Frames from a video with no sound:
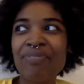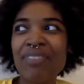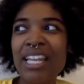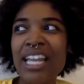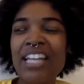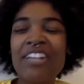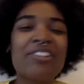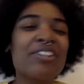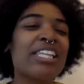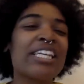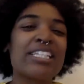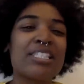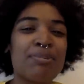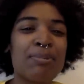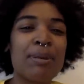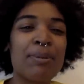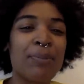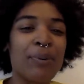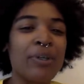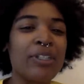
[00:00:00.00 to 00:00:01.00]
and you like
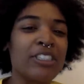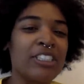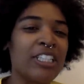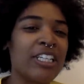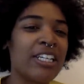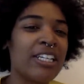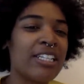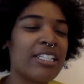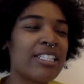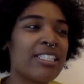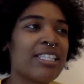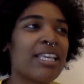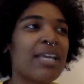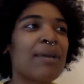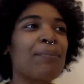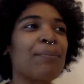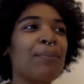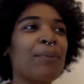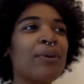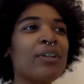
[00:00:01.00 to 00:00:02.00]
speak Portuguese, like
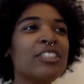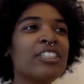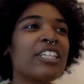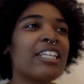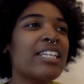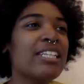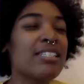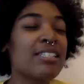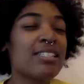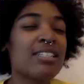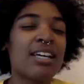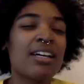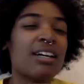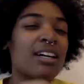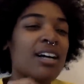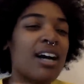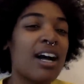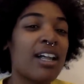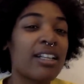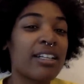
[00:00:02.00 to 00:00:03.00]
Portuguese is like a
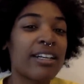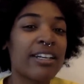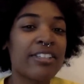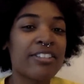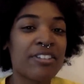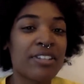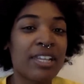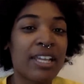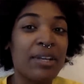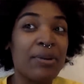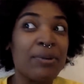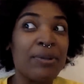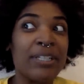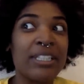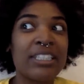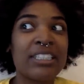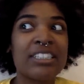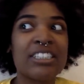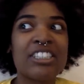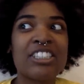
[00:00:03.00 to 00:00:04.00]
colonizer
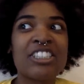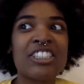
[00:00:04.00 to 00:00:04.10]
language.